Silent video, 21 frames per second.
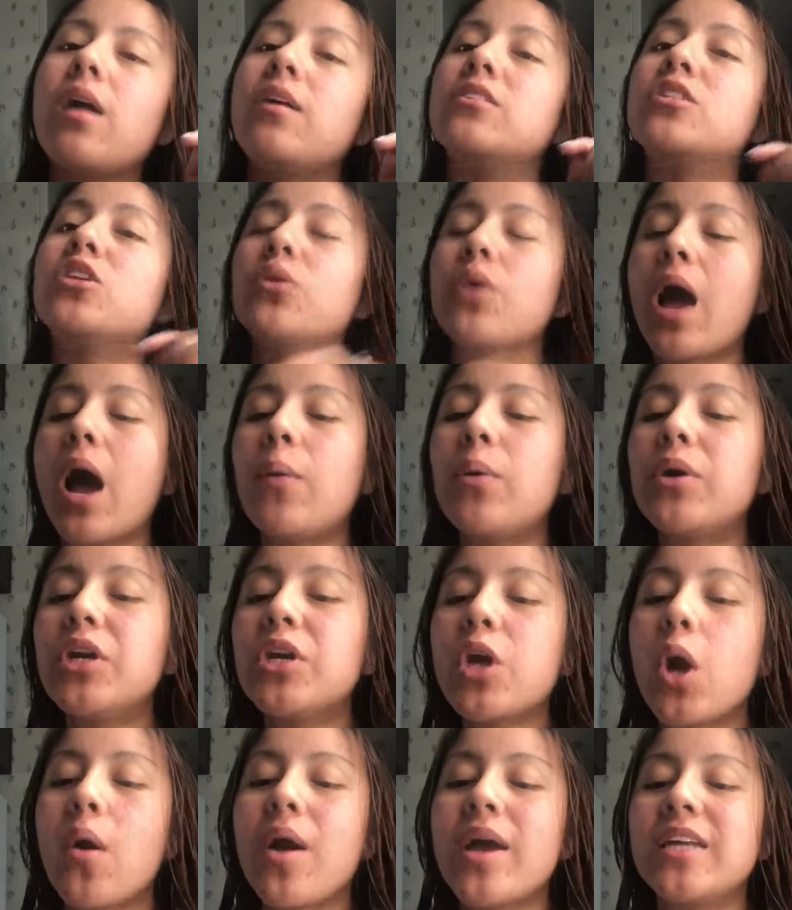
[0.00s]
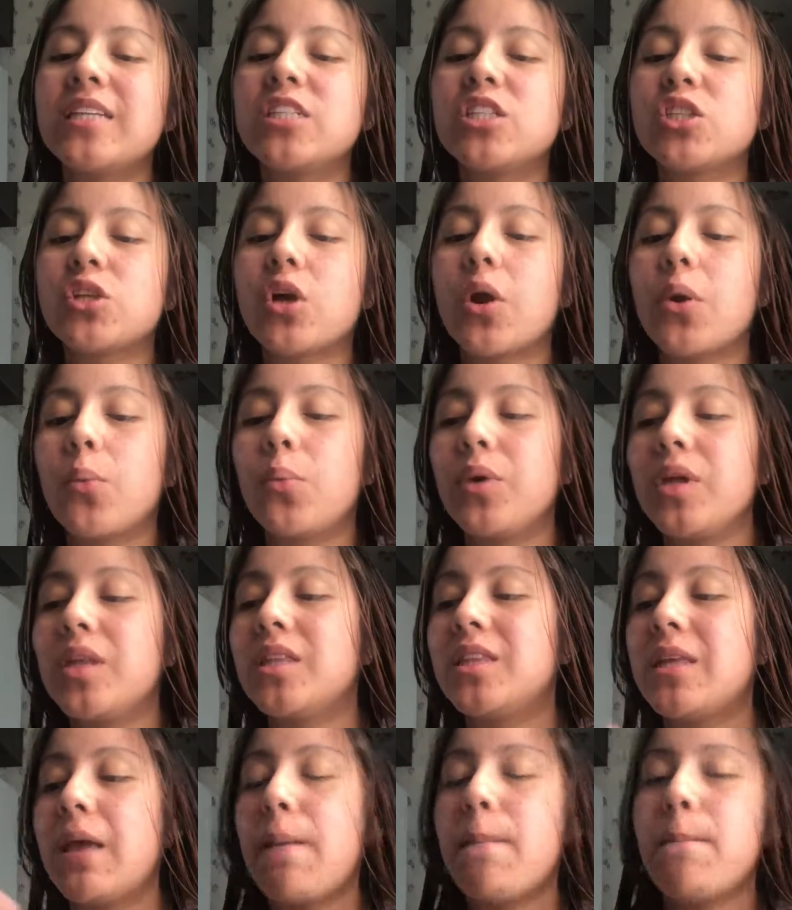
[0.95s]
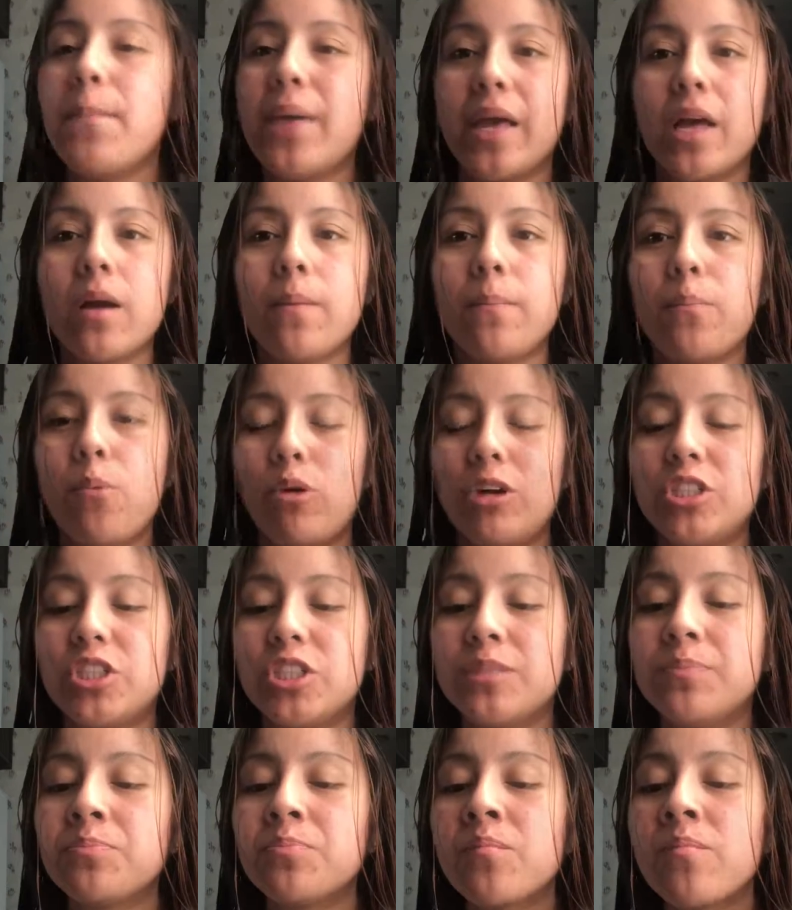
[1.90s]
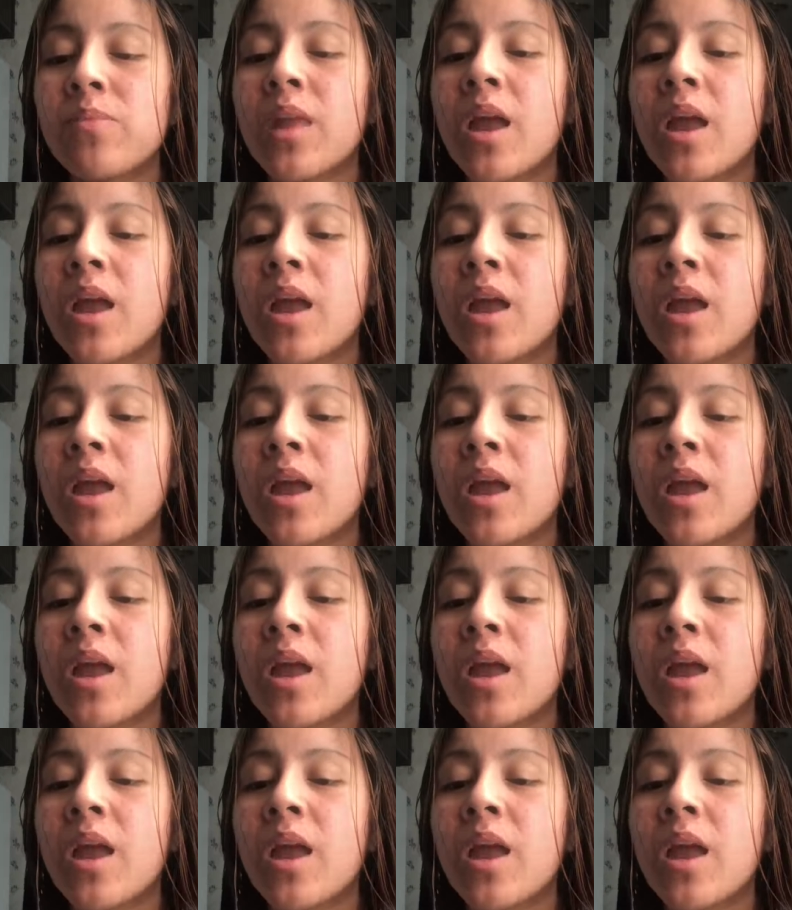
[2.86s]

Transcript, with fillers: So now I want to go ahead and start with the makeup portion.